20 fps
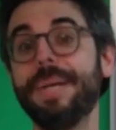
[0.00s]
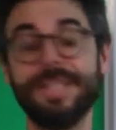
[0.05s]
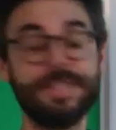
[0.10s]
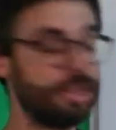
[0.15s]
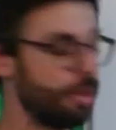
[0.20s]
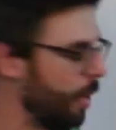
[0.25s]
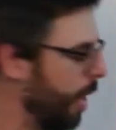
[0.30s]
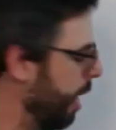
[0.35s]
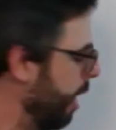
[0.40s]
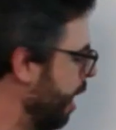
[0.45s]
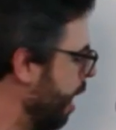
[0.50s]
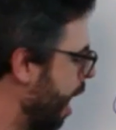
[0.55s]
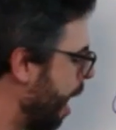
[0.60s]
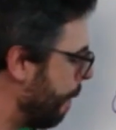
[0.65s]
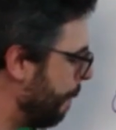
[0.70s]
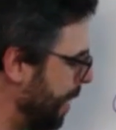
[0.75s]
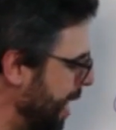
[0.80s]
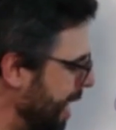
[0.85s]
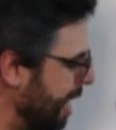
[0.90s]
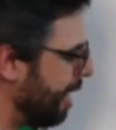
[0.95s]
into it.
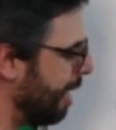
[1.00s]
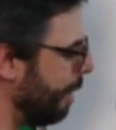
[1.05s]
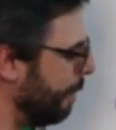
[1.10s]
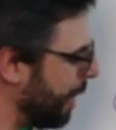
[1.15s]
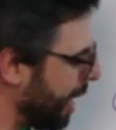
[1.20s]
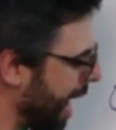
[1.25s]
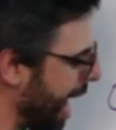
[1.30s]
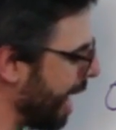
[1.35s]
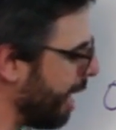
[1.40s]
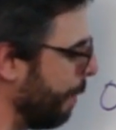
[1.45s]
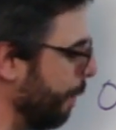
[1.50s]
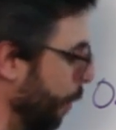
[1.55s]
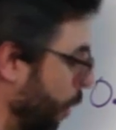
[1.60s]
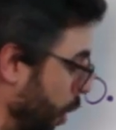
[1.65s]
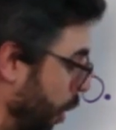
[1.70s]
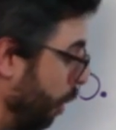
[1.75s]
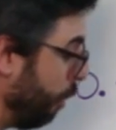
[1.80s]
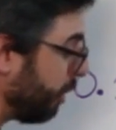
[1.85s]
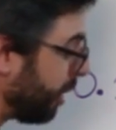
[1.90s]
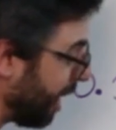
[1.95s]
Medium, it kind of
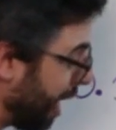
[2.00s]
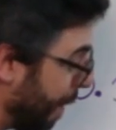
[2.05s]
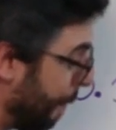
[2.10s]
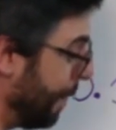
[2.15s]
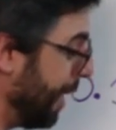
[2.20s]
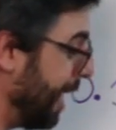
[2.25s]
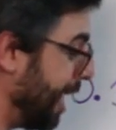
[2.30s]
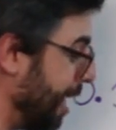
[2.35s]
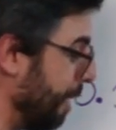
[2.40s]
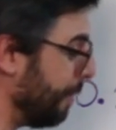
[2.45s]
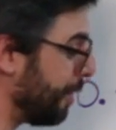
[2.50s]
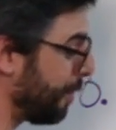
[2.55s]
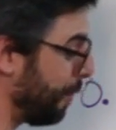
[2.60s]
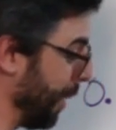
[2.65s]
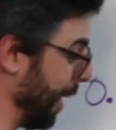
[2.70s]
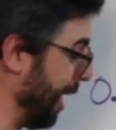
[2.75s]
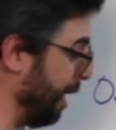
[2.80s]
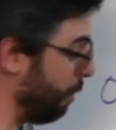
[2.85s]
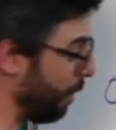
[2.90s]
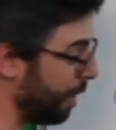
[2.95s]
moves medium
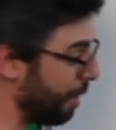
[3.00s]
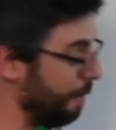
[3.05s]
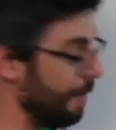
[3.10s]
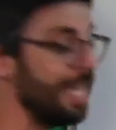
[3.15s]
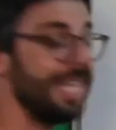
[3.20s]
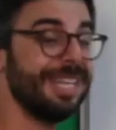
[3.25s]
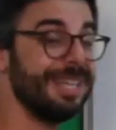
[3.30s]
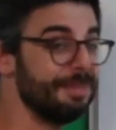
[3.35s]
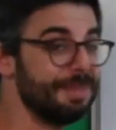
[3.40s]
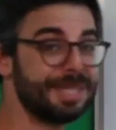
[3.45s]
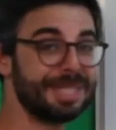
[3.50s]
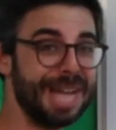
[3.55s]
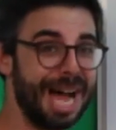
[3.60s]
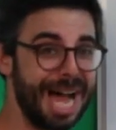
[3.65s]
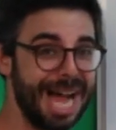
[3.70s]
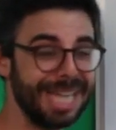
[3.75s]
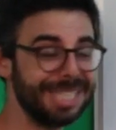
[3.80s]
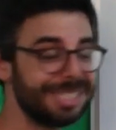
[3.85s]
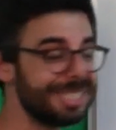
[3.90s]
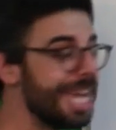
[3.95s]
speed with a medium
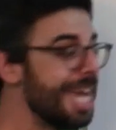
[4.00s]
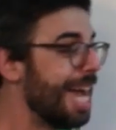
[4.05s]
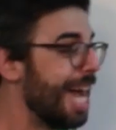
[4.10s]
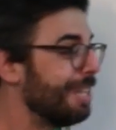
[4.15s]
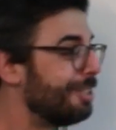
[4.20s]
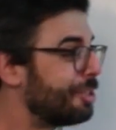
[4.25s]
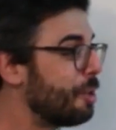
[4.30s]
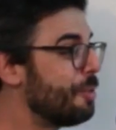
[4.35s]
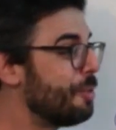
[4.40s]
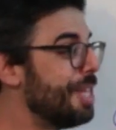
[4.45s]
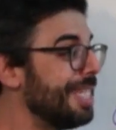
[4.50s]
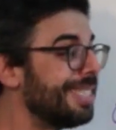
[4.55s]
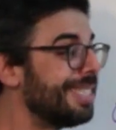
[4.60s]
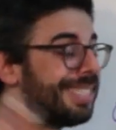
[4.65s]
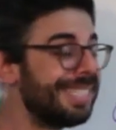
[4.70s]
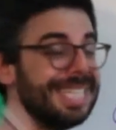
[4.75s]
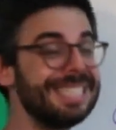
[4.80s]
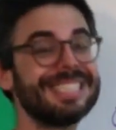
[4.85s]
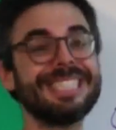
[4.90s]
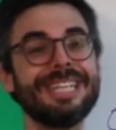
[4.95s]
size. And so this
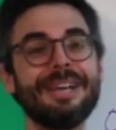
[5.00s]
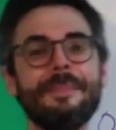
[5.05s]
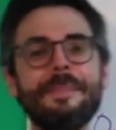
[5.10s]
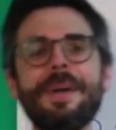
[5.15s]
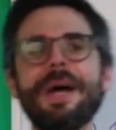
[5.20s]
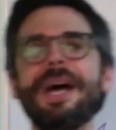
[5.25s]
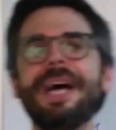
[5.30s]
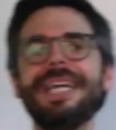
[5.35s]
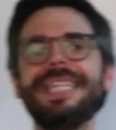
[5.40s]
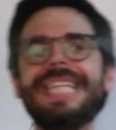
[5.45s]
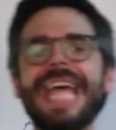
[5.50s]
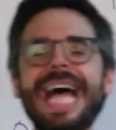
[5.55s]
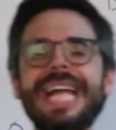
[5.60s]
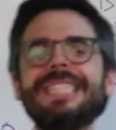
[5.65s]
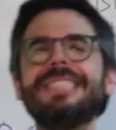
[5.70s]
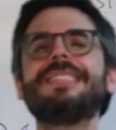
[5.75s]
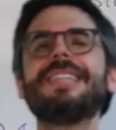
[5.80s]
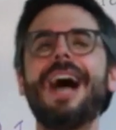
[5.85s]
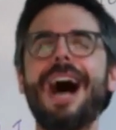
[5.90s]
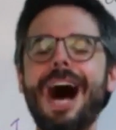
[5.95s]
system
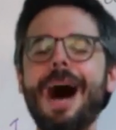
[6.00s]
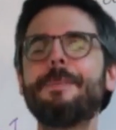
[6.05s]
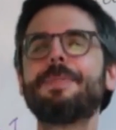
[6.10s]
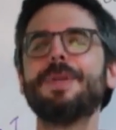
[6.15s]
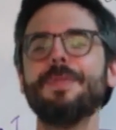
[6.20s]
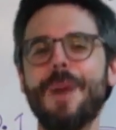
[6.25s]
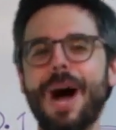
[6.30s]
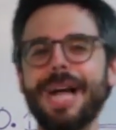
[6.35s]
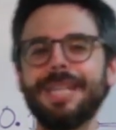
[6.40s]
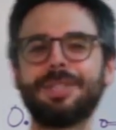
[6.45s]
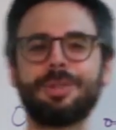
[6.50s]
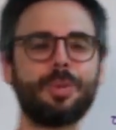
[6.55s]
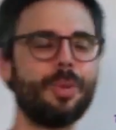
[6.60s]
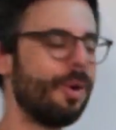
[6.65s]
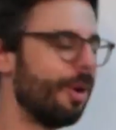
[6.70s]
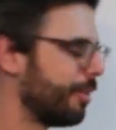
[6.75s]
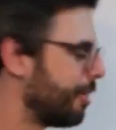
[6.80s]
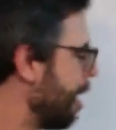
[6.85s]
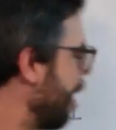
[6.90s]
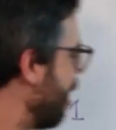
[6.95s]
tends to optimize towards